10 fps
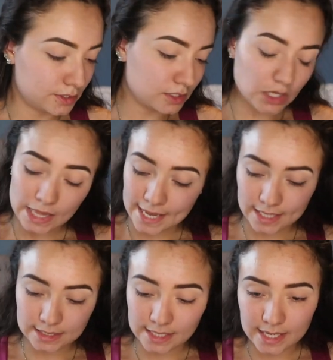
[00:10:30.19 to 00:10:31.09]
So like
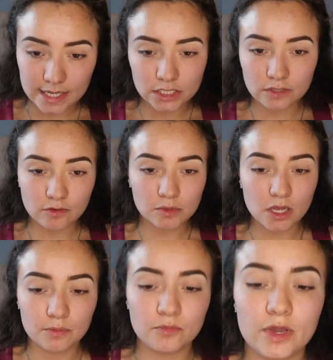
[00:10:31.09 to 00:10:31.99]
I said, each of them
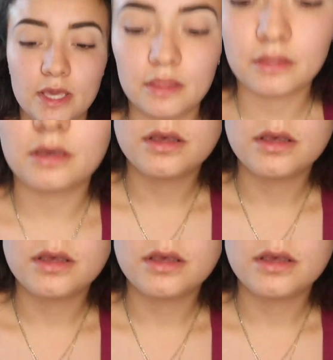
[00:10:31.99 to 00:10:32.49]
come with